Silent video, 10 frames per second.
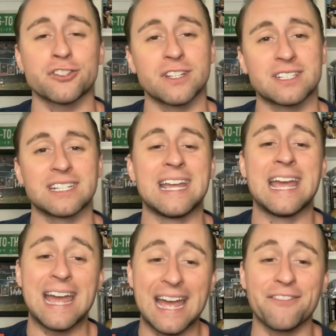listen
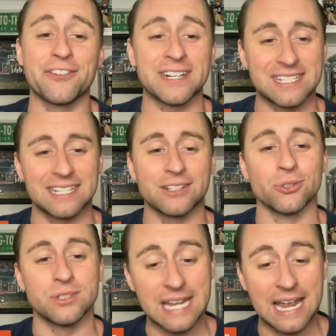every
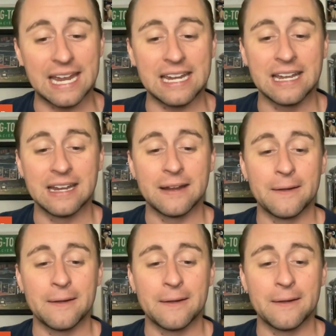single day.